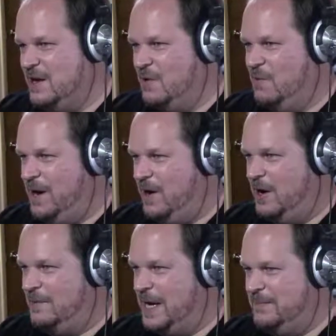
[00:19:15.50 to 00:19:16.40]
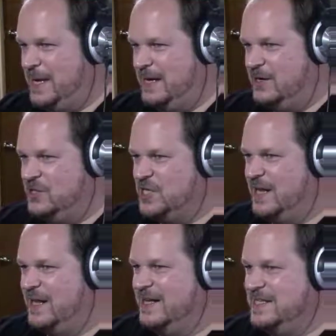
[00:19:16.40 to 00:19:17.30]
Where are my manners? I
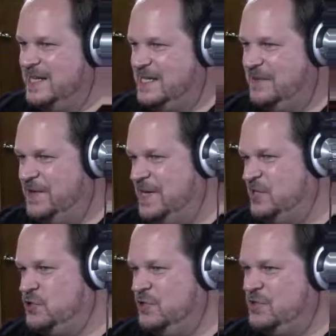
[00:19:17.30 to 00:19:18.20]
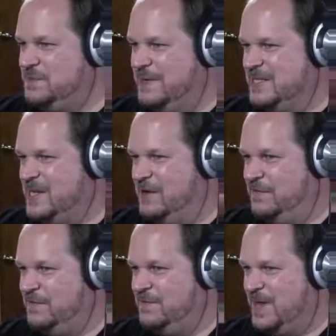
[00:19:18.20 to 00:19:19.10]
didn't even introduce
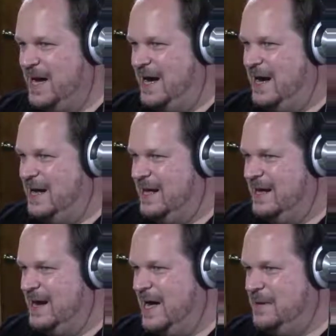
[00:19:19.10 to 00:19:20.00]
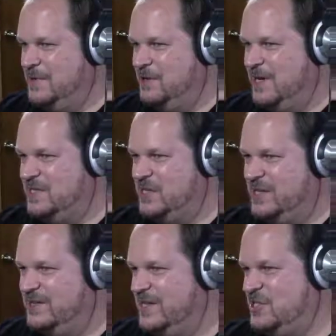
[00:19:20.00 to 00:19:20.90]
myself. I am known as
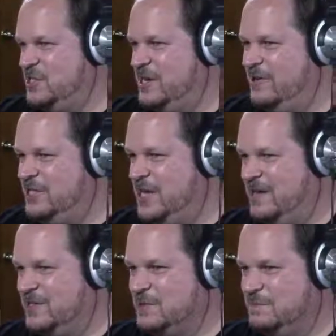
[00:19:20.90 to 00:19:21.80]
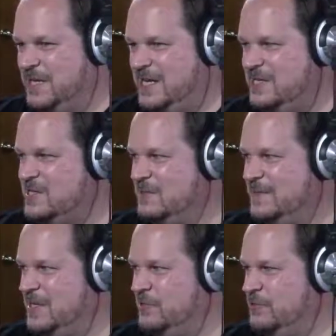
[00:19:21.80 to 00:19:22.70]
the Legendary Chalice. Pleased to
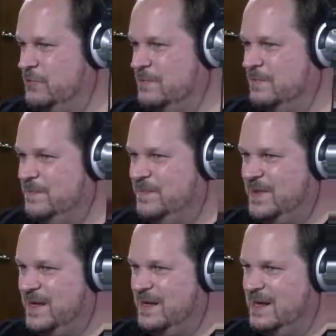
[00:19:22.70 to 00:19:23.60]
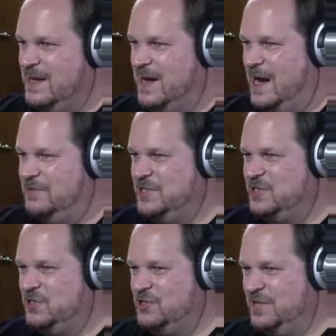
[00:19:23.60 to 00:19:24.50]
meet you. I was
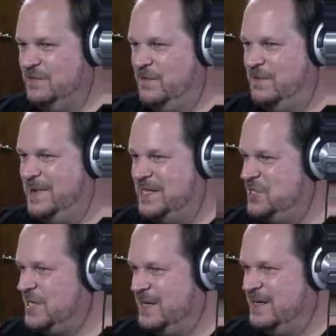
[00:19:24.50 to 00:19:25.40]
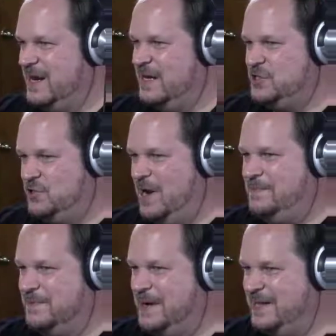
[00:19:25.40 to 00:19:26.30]
searching for magic and got
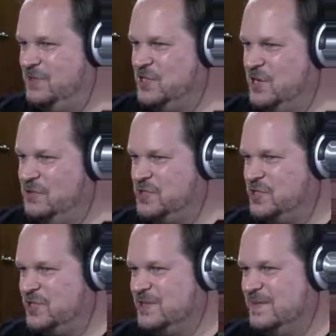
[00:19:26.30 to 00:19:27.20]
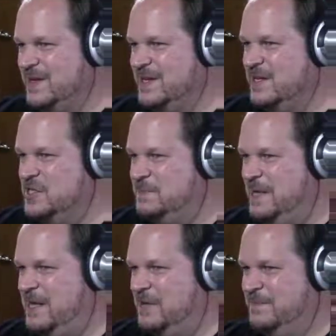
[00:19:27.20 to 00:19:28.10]
trapped by those ghosts.
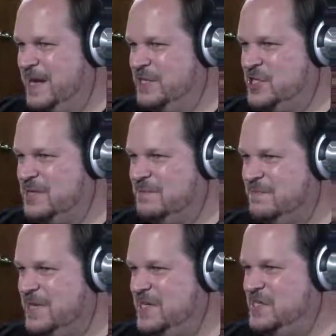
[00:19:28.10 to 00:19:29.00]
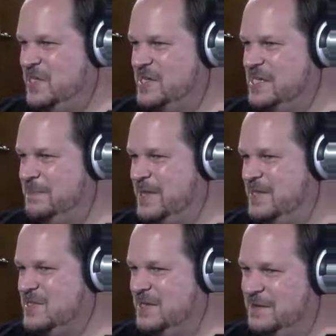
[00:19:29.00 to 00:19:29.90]
Speaking of magic, please accept
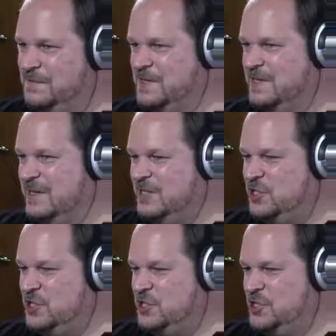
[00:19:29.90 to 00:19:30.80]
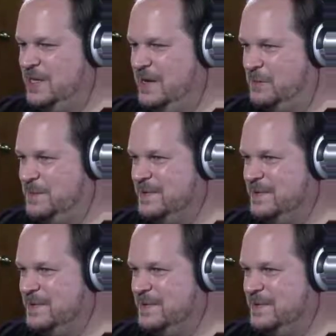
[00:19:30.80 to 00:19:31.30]
this gift. It should help.